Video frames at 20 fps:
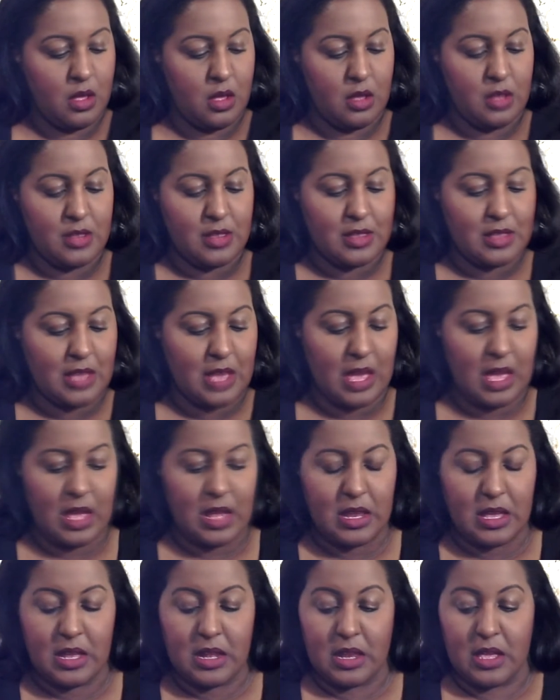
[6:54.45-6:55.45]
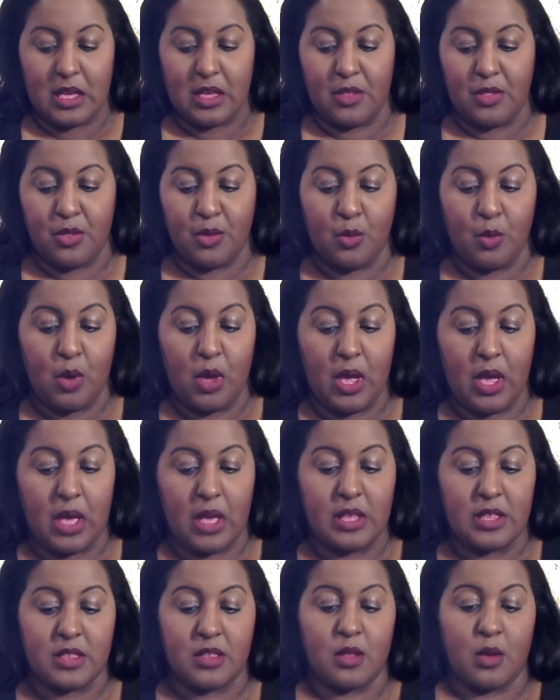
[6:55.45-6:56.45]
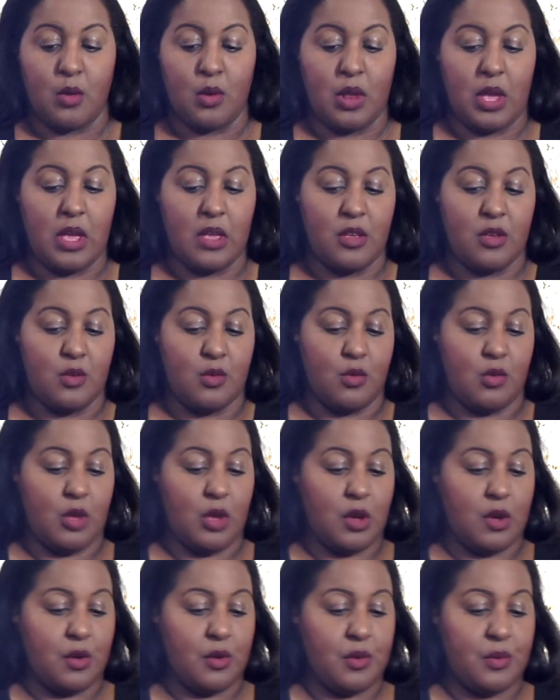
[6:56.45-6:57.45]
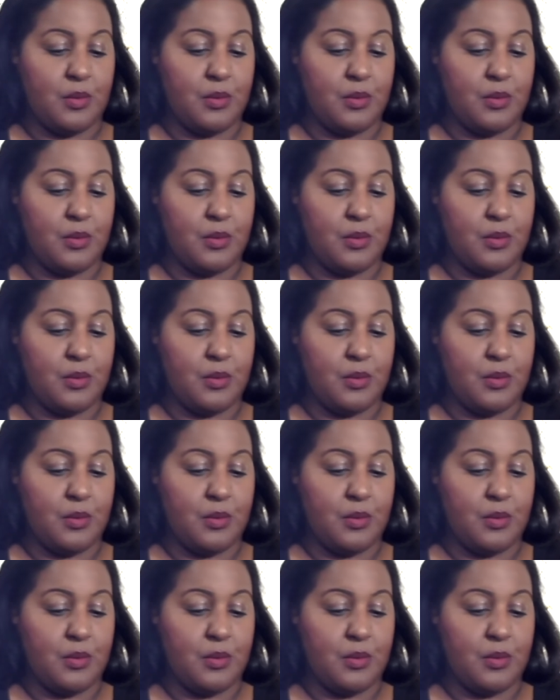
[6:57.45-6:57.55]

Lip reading: scan it either way so that you know.